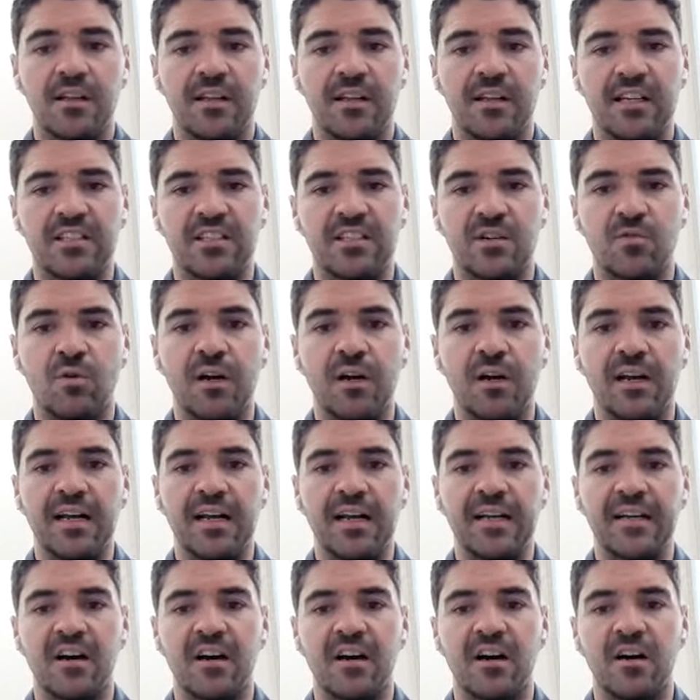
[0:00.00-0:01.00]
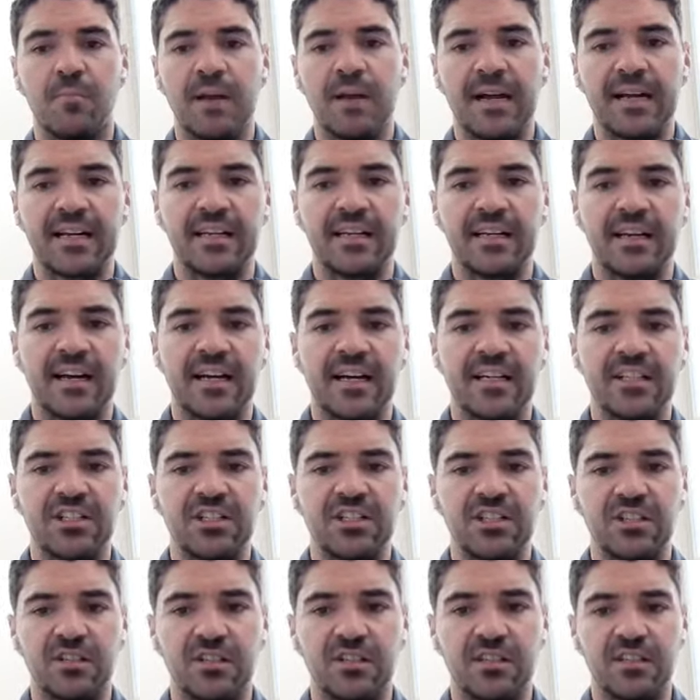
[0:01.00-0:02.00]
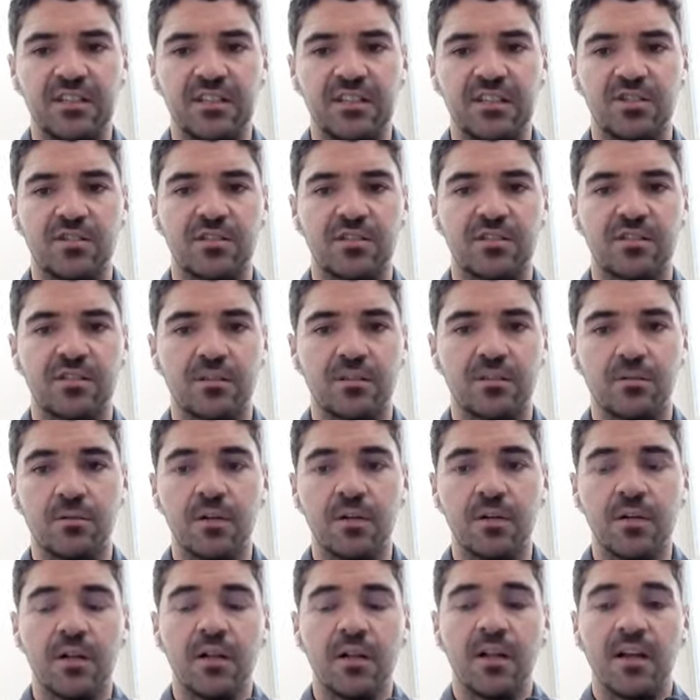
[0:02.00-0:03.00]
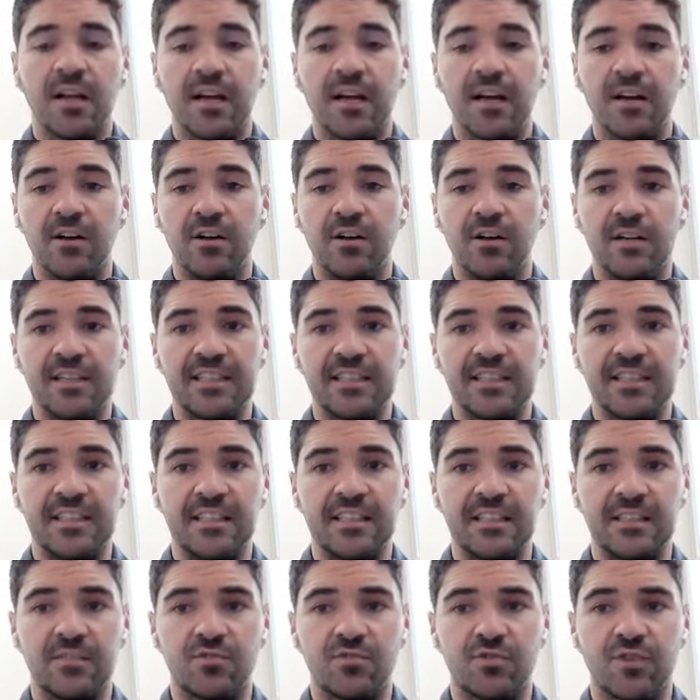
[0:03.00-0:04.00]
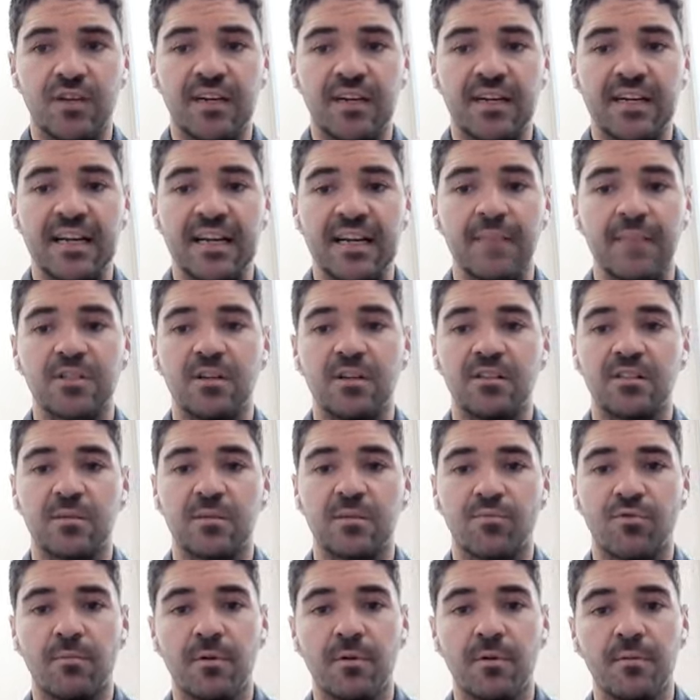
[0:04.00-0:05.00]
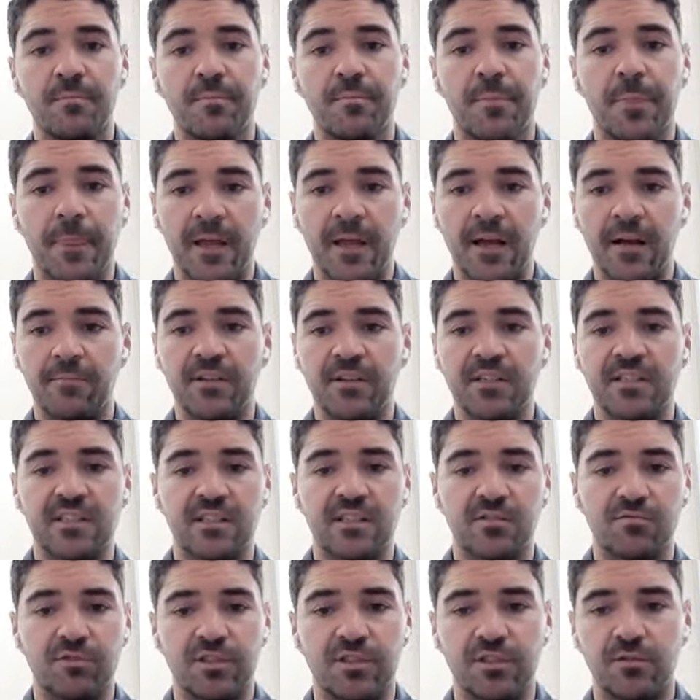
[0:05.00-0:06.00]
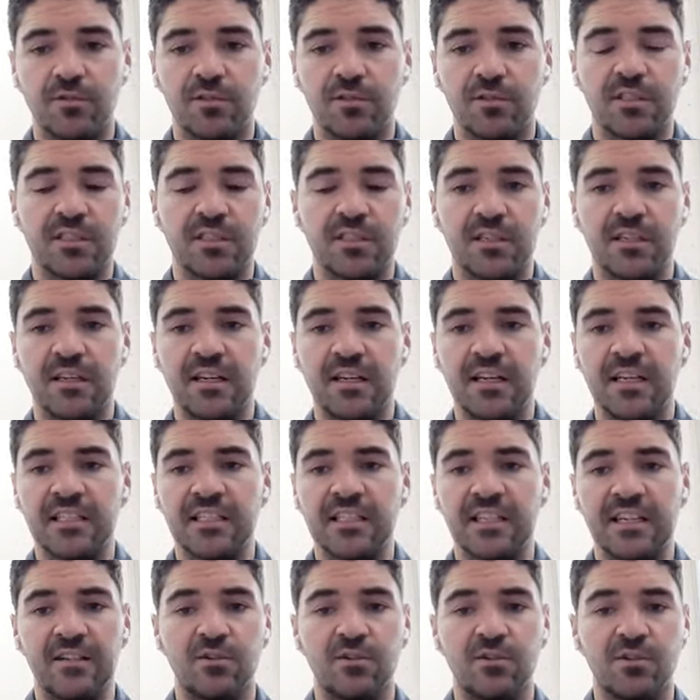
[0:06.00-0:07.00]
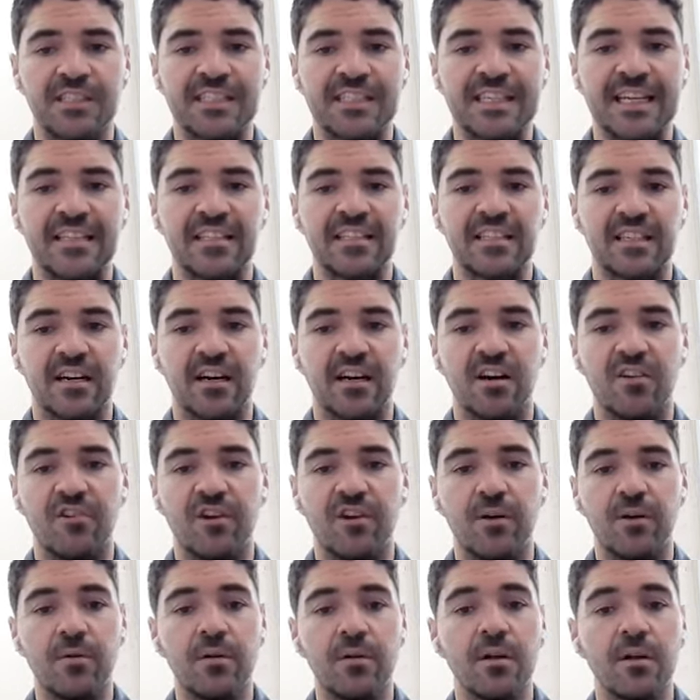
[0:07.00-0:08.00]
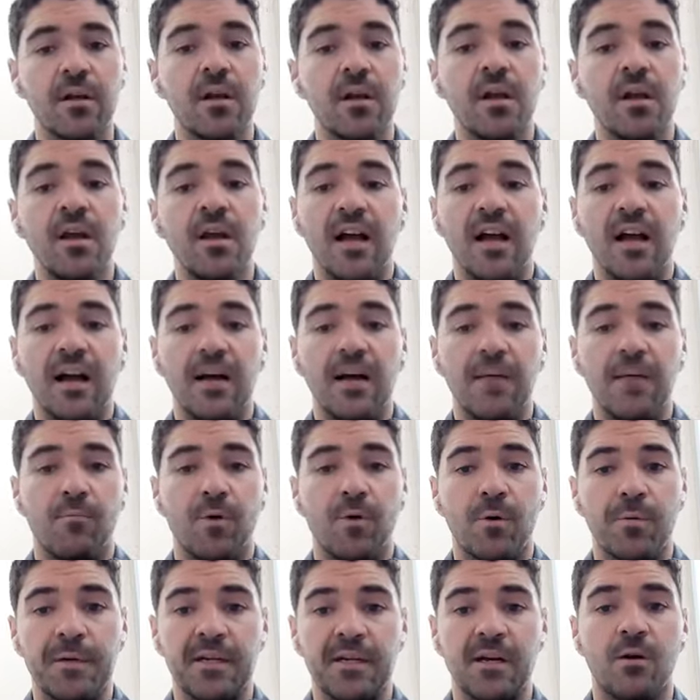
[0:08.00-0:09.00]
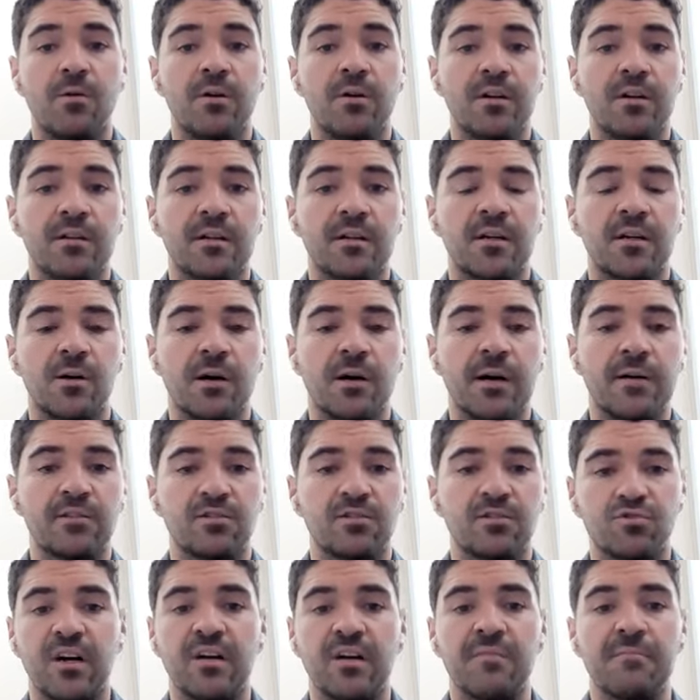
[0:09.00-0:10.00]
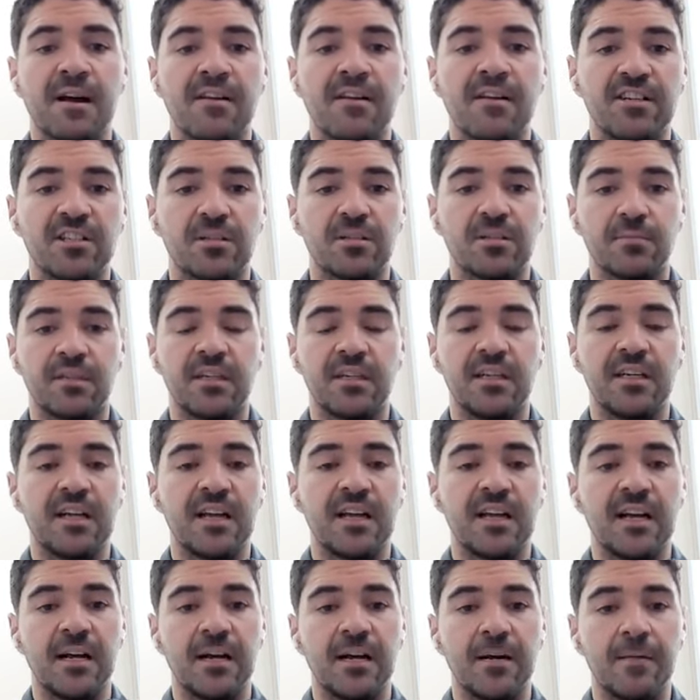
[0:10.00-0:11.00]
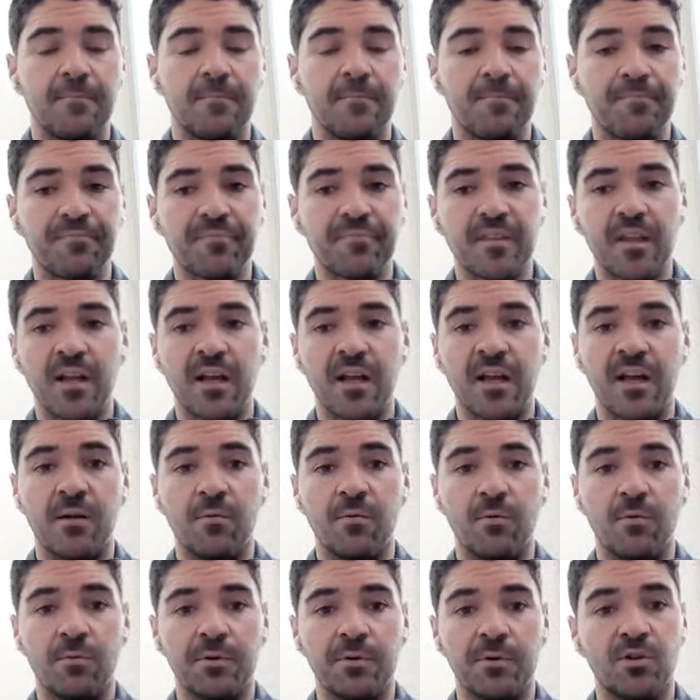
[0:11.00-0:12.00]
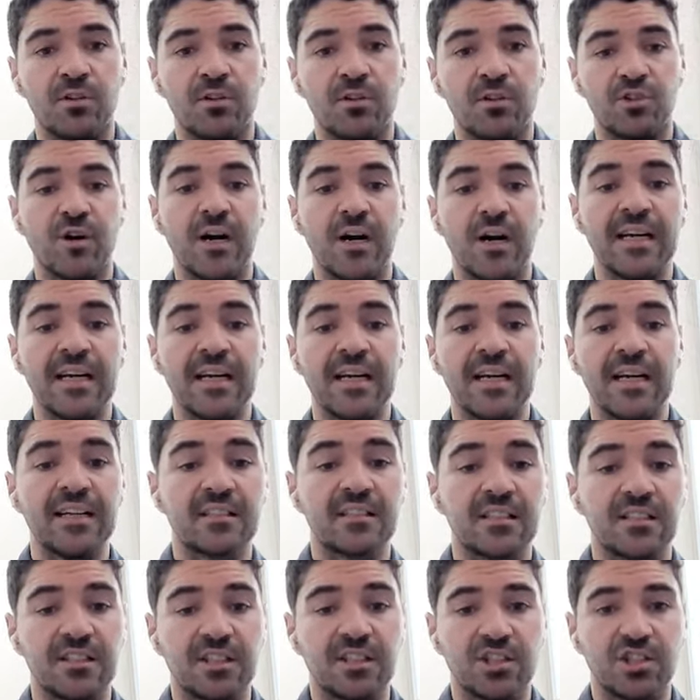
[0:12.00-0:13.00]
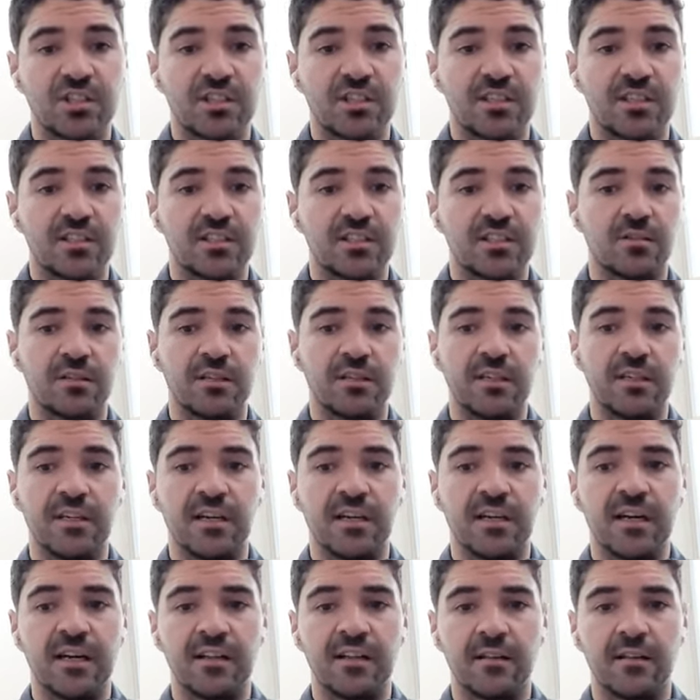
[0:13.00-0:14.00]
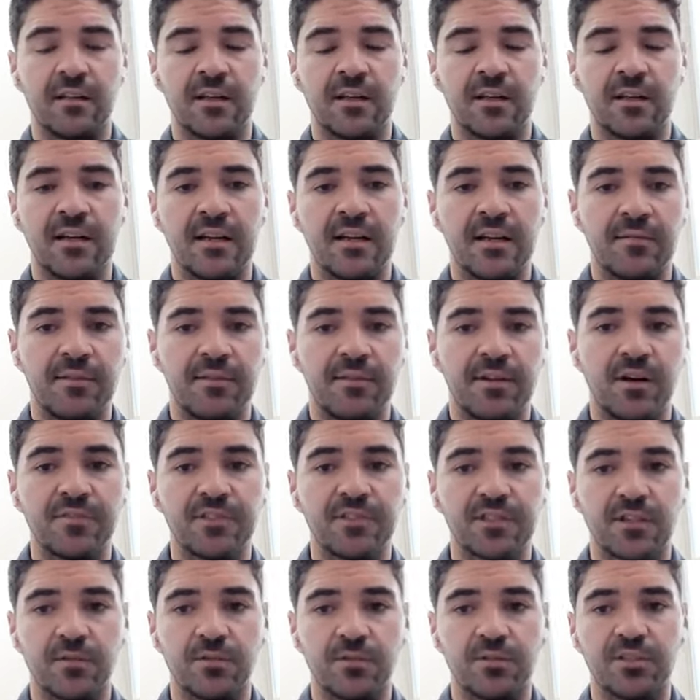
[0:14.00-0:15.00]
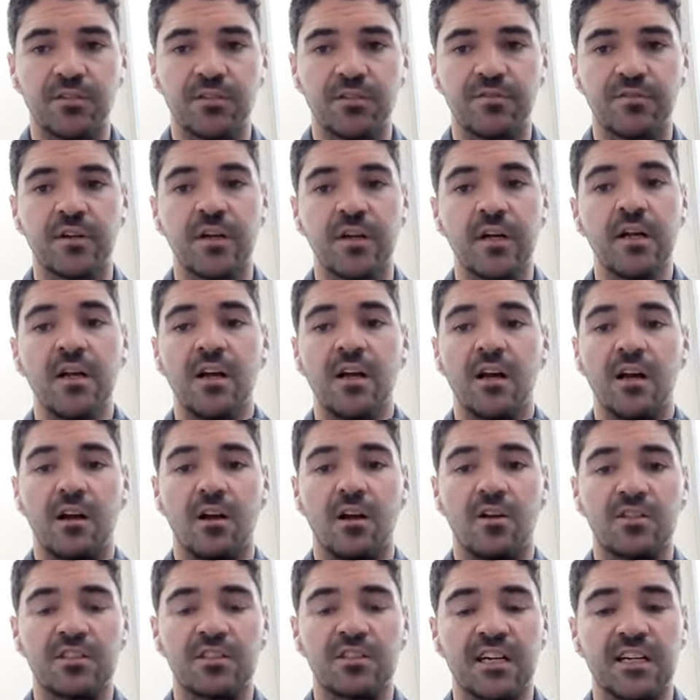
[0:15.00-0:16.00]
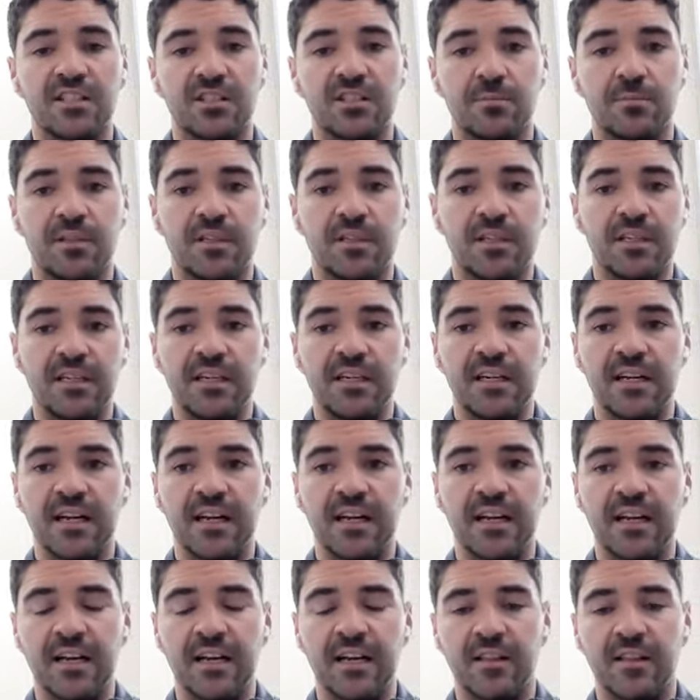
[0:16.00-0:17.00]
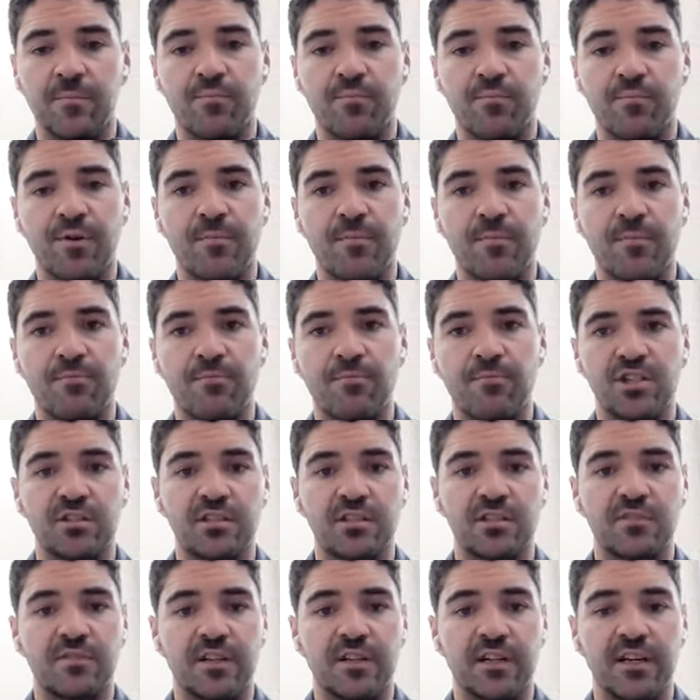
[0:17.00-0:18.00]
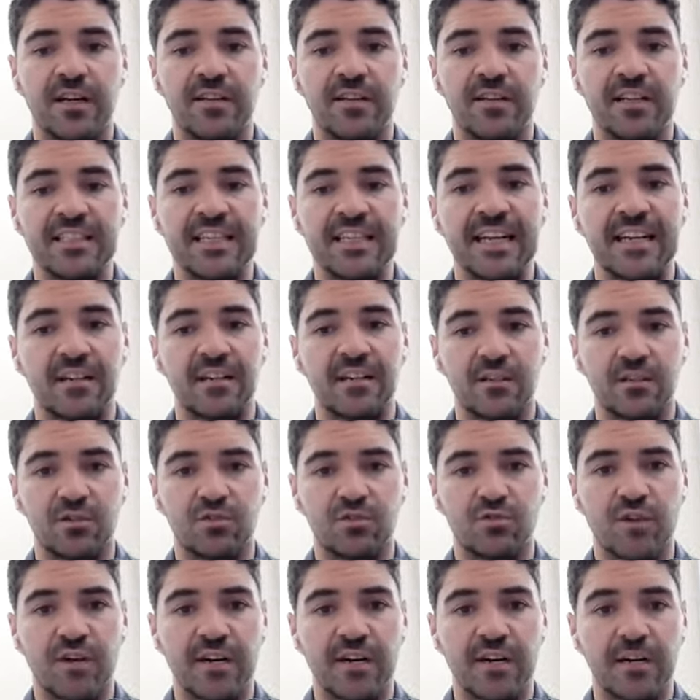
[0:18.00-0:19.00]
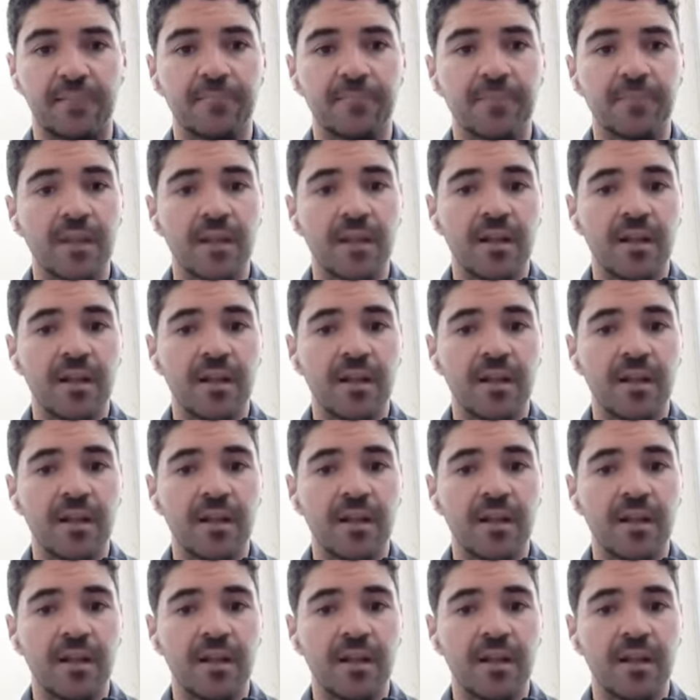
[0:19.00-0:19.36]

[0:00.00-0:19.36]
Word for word: They actually quite like hard pack in that icier conditions, so uh, early season training camps aren't a problem. Uh, this is a resort in Italy called San Sicario, um, where we go uh, go out and try and marry some of the um, uh, what we call the dry land conditioning, so the uh, uh, the off snow stuff, alongside some of the uh, the preparations for their, their technical training.